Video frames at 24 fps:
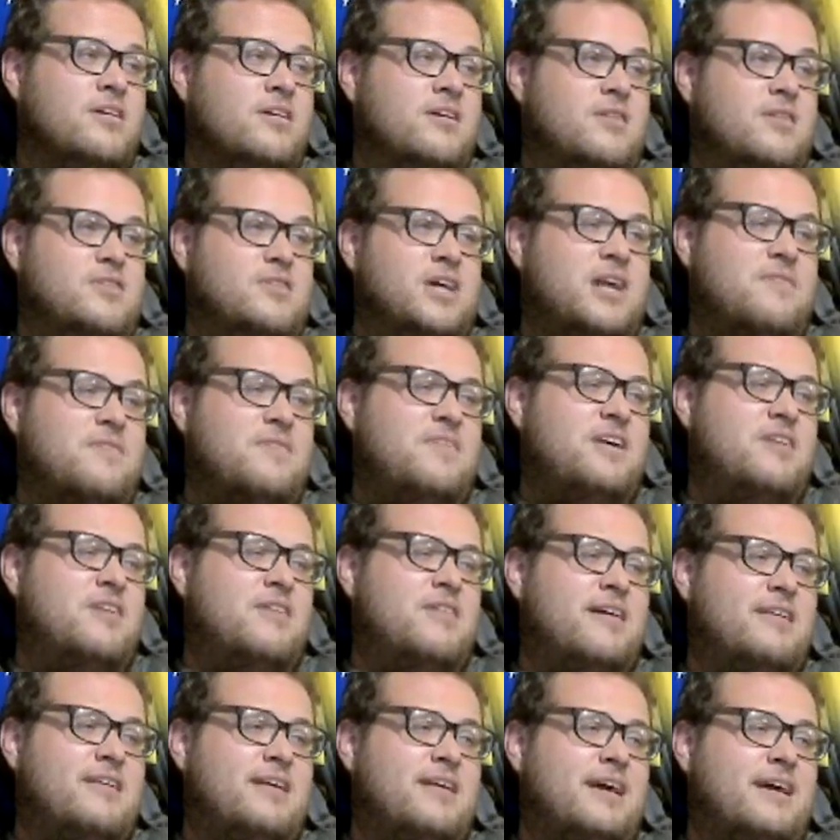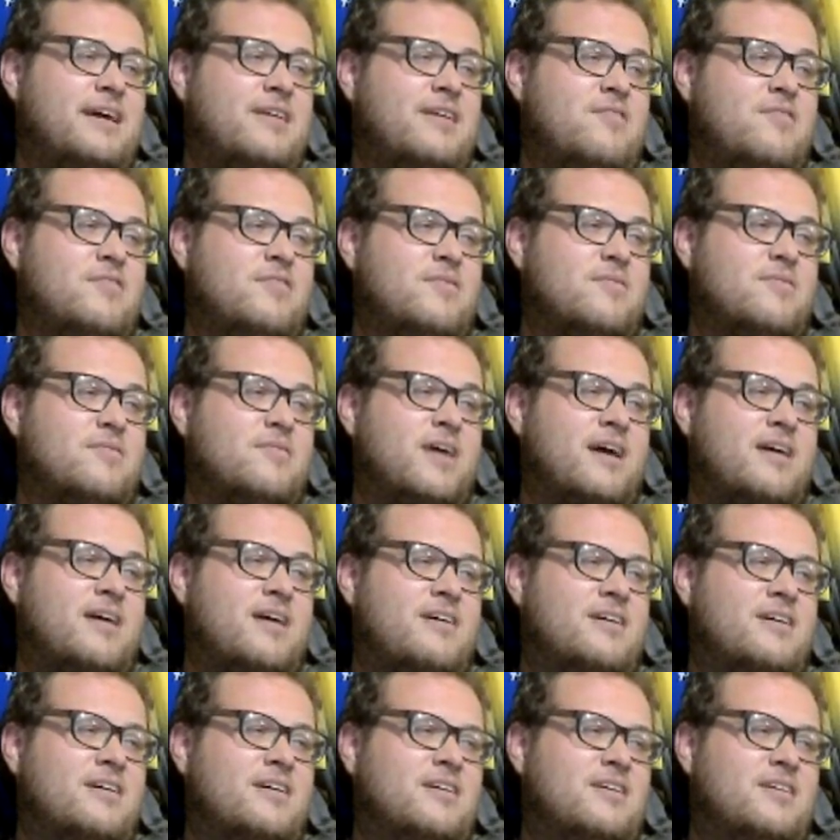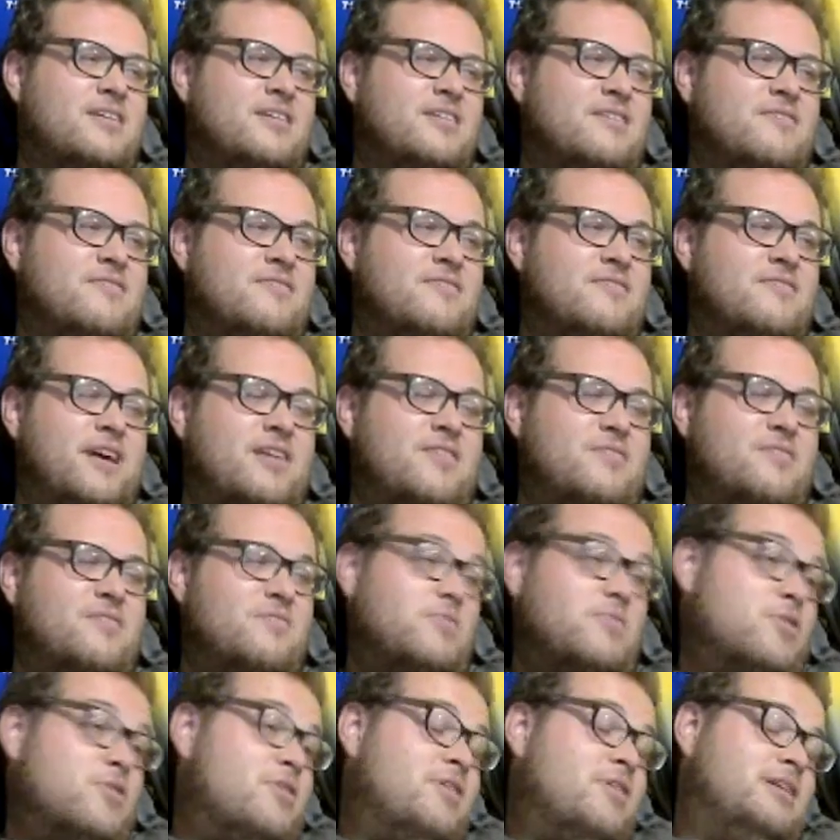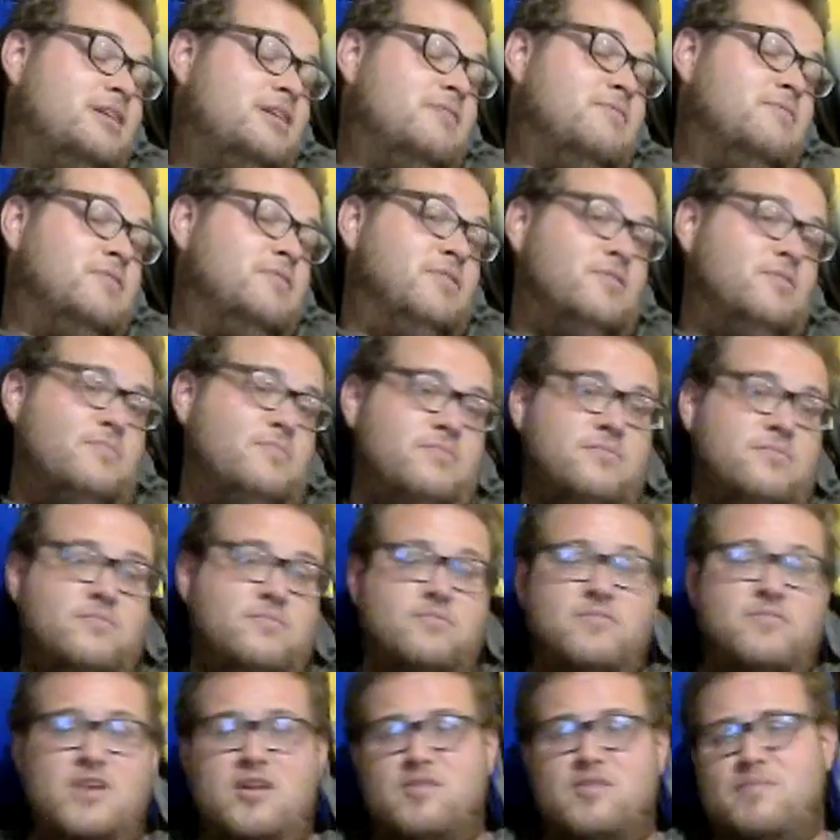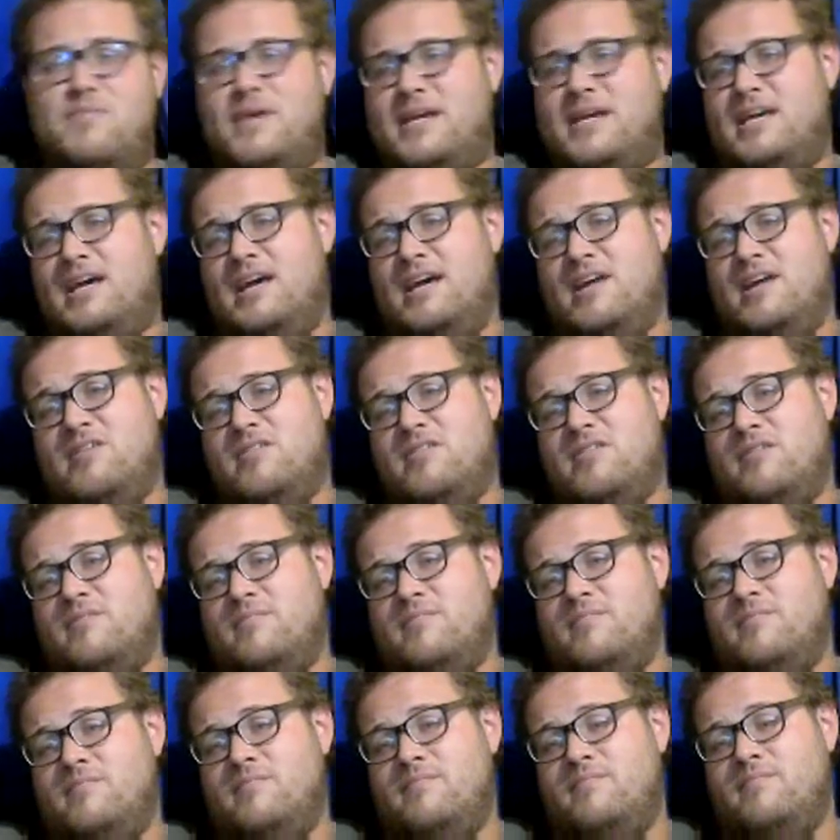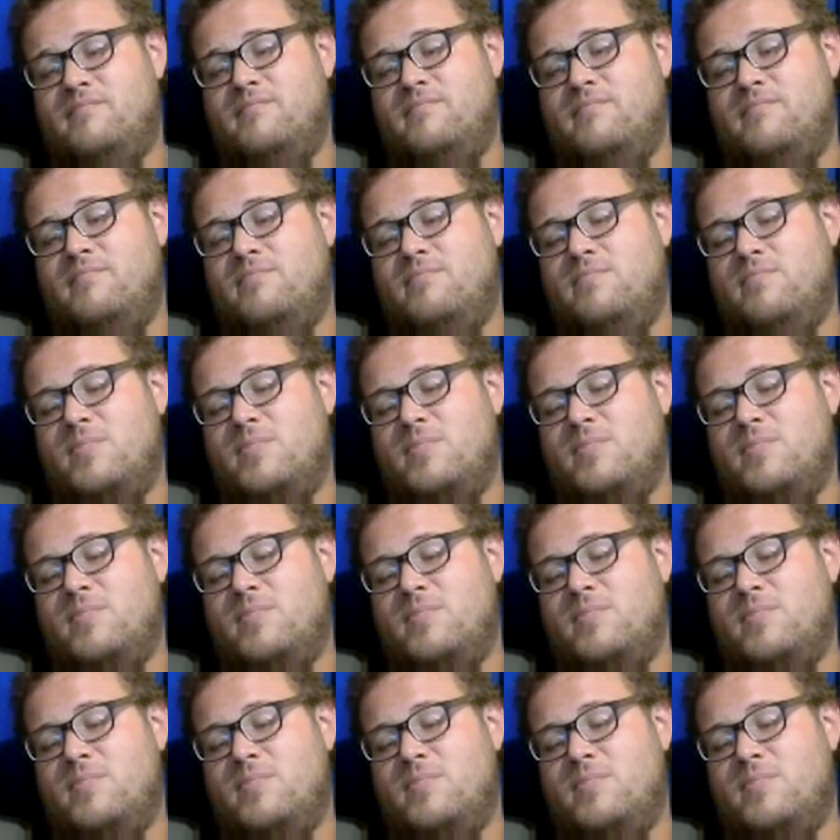I'm trying to figure out Venom. like who's Venom. Venom, bro. I love Venom. Venom's my guy. Reckless Villains.